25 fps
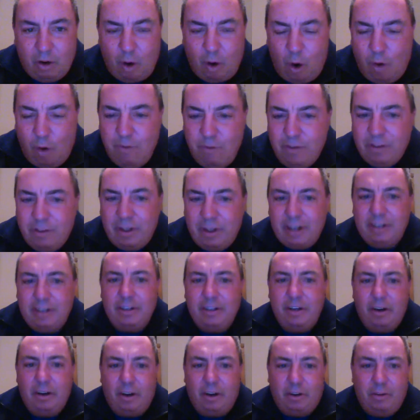over
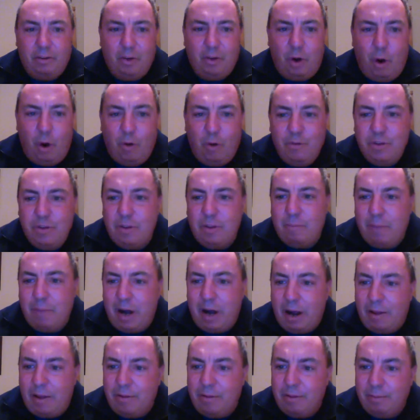the
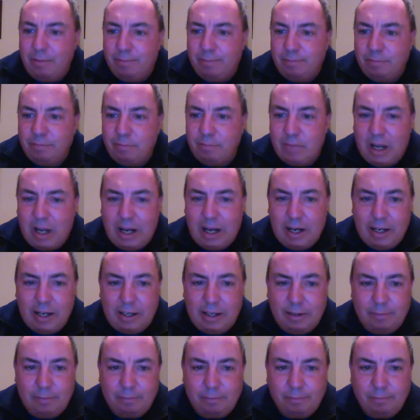month,
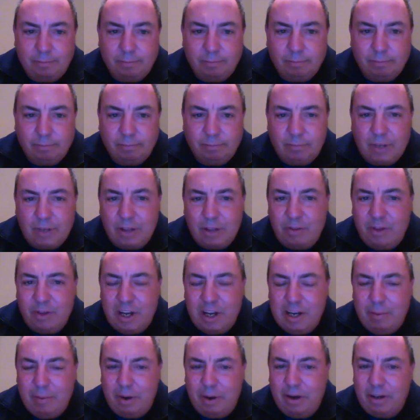um,
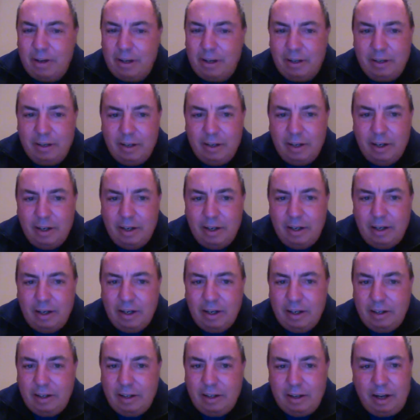think about
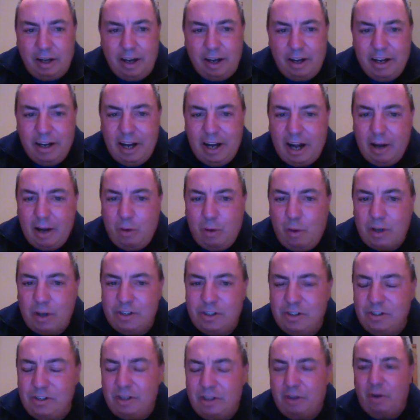any kind of
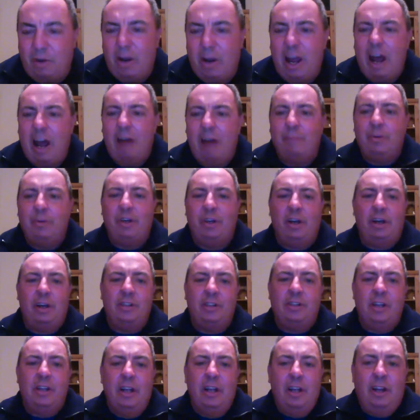questions that you have,
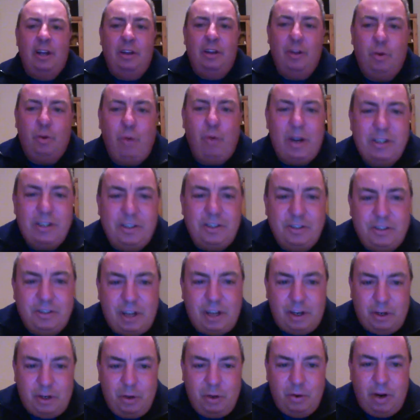because the questions
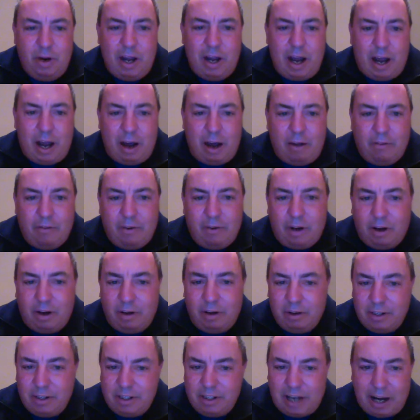that you have
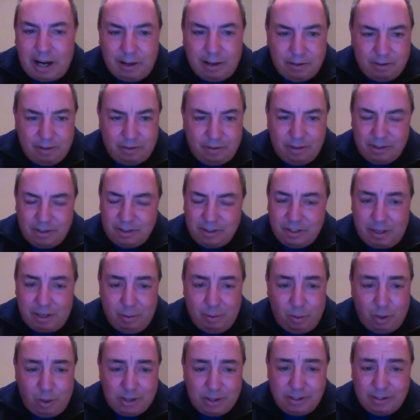are exactly the
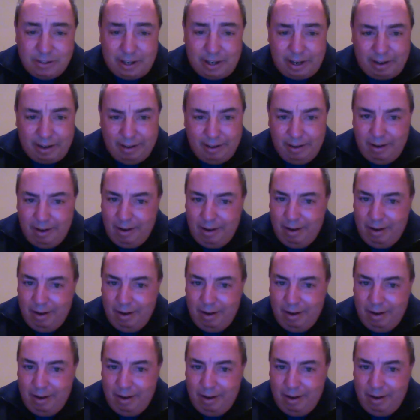same questions that